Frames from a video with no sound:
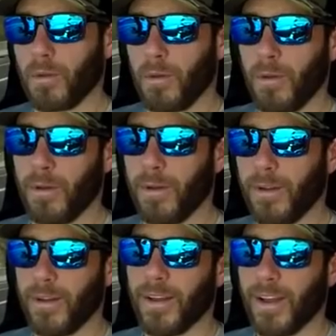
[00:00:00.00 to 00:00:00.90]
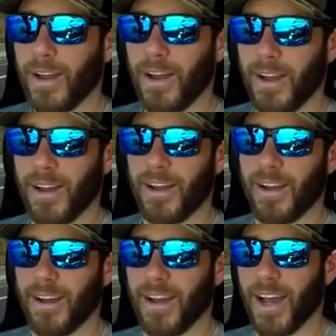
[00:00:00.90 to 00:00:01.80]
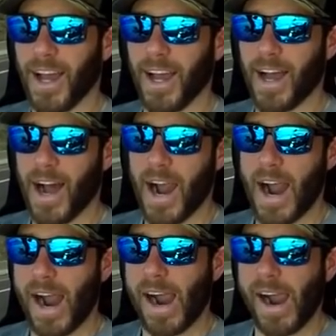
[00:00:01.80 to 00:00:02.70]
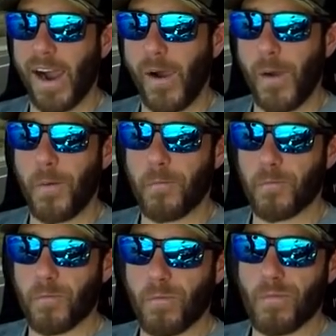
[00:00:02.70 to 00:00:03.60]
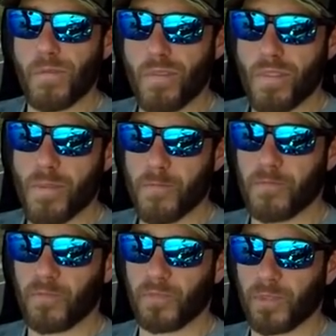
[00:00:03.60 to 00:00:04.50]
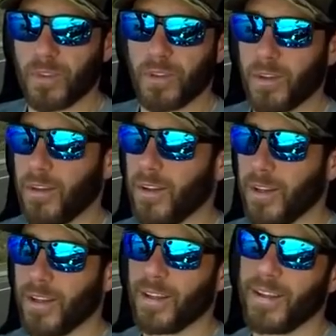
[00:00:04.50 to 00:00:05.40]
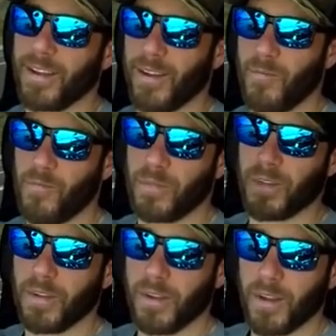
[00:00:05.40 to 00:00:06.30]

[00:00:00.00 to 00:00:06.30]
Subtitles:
[no speech]